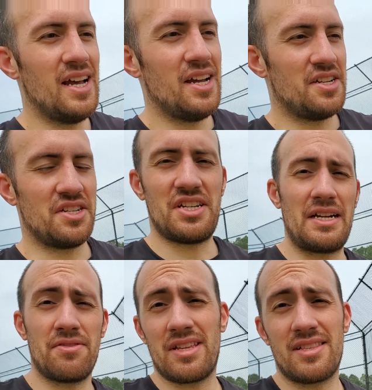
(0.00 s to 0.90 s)
just
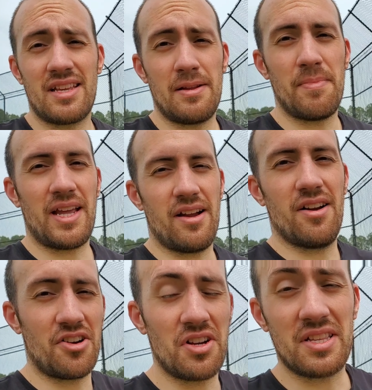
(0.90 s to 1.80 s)
generally is going to make it
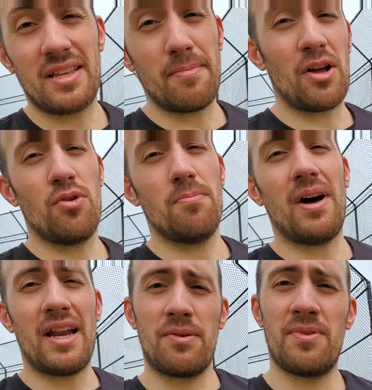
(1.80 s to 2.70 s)
harder to see my whole
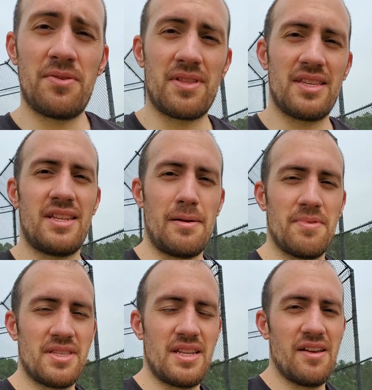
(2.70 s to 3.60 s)
body when doing this type of
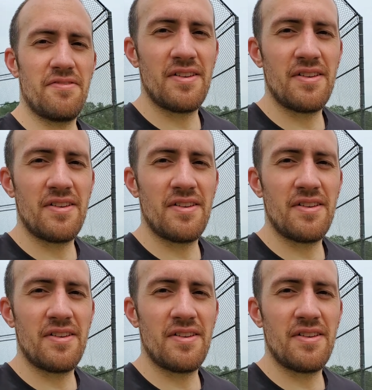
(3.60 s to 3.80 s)
stuff,